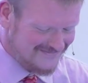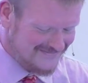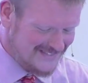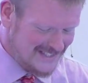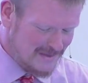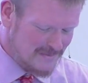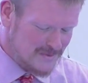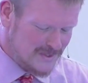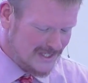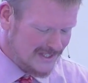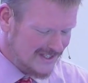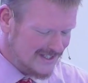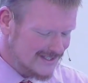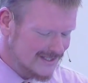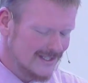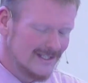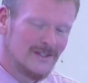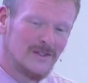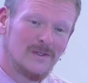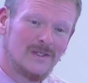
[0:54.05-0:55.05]
I'm
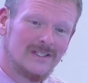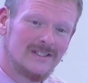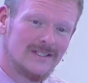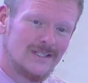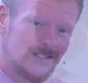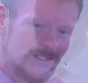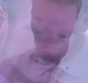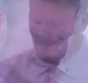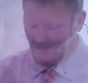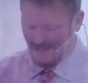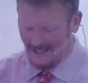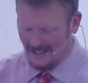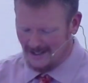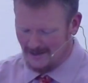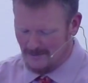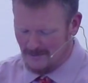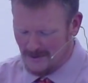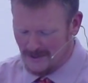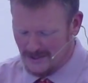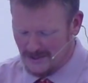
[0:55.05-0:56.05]
jealous that you get to hear
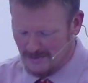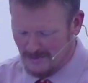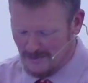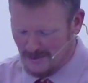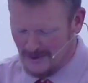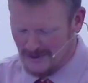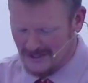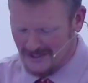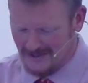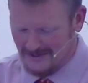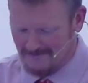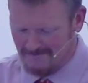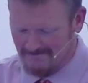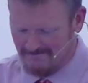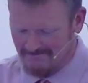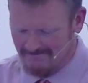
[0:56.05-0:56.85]
Deanne preach in person.